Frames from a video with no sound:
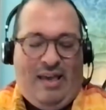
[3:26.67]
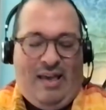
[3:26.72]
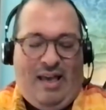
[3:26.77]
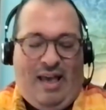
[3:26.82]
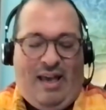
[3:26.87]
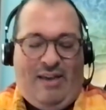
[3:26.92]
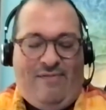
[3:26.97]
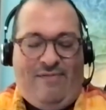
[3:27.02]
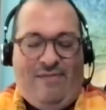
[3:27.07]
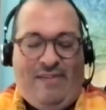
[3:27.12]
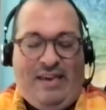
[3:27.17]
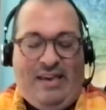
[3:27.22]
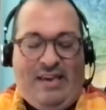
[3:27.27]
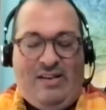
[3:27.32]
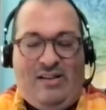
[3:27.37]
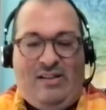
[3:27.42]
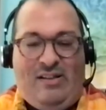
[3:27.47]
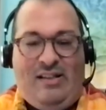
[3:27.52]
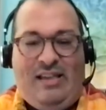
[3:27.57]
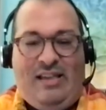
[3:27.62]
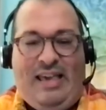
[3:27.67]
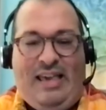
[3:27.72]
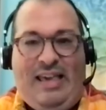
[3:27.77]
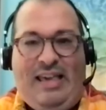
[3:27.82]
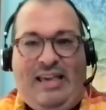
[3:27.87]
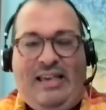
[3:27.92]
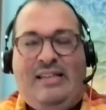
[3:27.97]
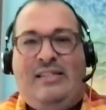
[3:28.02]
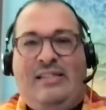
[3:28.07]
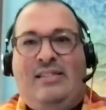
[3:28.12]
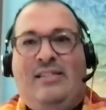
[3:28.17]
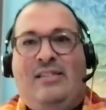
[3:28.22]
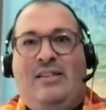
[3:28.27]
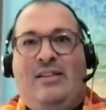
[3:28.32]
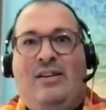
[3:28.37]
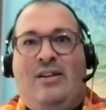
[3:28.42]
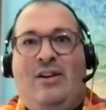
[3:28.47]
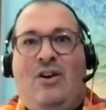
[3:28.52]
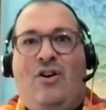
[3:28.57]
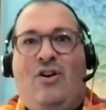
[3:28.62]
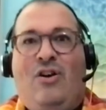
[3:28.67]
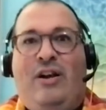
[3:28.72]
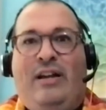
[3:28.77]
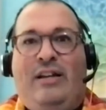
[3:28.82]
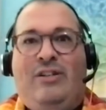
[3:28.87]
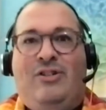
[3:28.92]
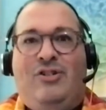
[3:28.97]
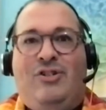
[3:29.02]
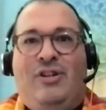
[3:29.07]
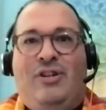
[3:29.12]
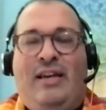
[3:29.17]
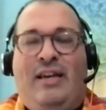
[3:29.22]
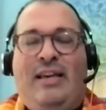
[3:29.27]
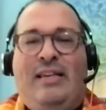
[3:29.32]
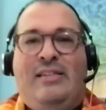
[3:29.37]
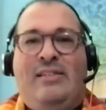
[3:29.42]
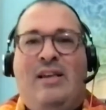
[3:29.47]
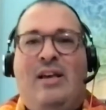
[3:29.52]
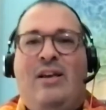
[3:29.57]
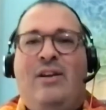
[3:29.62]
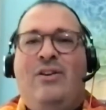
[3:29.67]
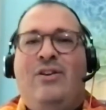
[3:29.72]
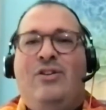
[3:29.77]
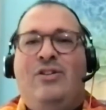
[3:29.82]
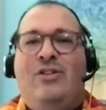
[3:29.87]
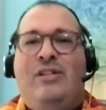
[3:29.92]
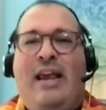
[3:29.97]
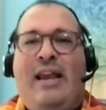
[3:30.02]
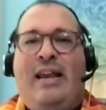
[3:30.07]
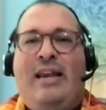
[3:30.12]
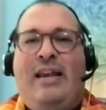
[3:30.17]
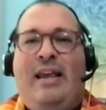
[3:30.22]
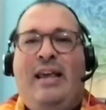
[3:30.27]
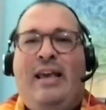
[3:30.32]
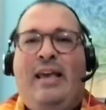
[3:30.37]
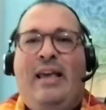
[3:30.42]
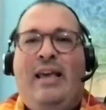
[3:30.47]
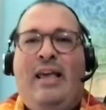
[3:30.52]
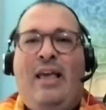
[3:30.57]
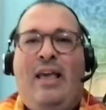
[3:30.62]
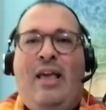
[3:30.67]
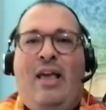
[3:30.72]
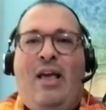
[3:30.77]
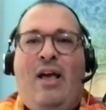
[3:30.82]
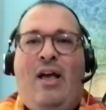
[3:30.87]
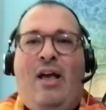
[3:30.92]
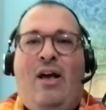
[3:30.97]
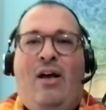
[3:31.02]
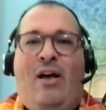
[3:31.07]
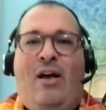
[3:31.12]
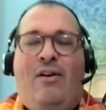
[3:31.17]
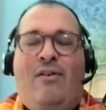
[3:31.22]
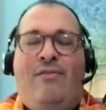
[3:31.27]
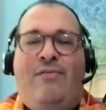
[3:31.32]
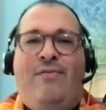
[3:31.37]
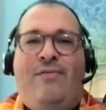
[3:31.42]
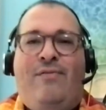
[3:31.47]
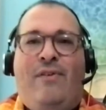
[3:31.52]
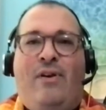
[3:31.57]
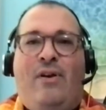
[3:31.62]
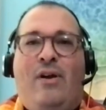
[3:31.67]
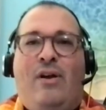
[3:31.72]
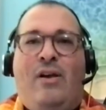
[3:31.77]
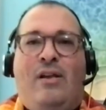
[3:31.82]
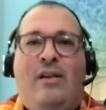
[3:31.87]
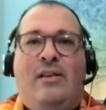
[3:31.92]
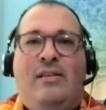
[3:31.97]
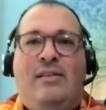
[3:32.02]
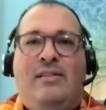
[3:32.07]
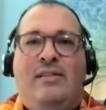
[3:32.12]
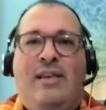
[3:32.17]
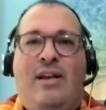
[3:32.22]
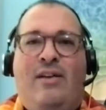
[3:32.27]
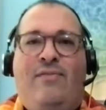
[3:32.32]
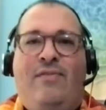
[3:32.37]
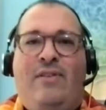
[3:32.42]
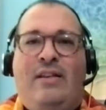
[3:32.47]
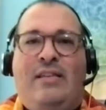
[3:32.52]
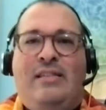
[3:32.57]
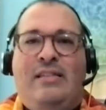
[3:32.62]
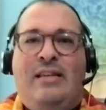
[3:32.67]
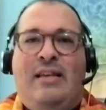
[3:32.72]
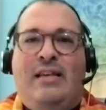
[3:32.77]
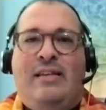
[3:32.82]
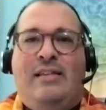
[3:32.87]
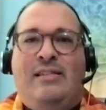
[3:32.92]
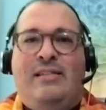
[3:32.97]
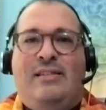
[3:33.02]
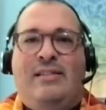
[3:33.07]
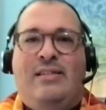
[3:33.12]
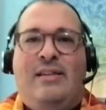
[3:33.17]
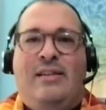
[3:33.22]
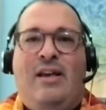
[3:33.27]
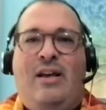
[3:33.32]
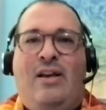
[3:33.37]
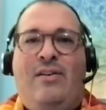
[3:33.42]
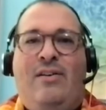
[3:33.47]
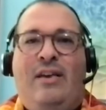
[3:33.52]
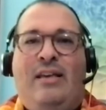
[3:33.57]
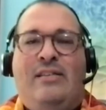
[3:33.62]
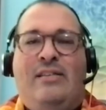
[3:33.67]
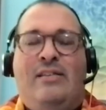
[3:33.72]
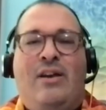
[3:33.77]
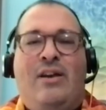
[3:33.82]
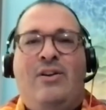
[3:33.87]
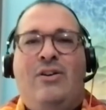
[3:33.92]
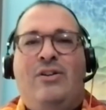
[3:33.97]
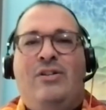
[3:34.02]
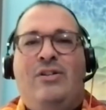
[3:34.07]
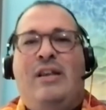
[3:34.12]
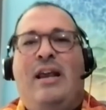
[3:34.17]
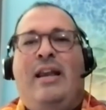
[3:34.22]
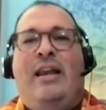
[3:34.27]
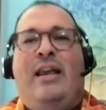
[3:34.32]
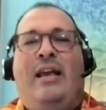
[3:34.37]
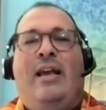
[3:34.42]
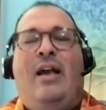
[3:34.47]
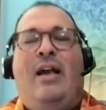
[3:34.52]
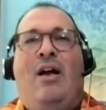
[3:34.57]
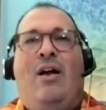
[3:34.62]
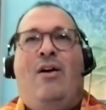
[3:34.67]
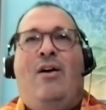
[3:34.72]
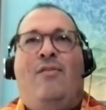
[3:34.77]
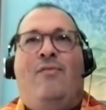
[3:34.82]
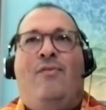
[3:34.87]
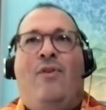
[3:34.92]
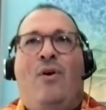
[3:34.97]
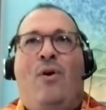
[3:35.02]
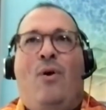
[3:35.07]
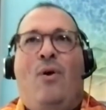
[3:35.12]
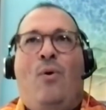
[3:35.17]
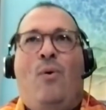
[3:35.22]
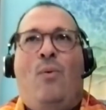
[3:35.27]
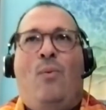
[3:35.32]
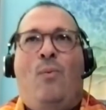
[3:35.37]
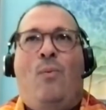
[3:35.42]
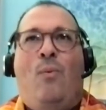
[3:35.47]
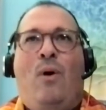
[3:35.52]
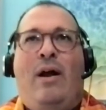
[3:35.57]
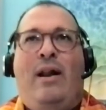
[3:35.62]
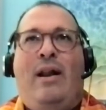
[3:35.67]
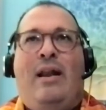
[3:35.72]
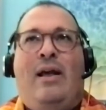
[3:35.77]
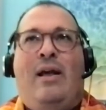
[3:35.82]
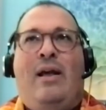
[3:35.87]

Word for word: I feel his courage, his understanding of selflessness, uh, his understanding of what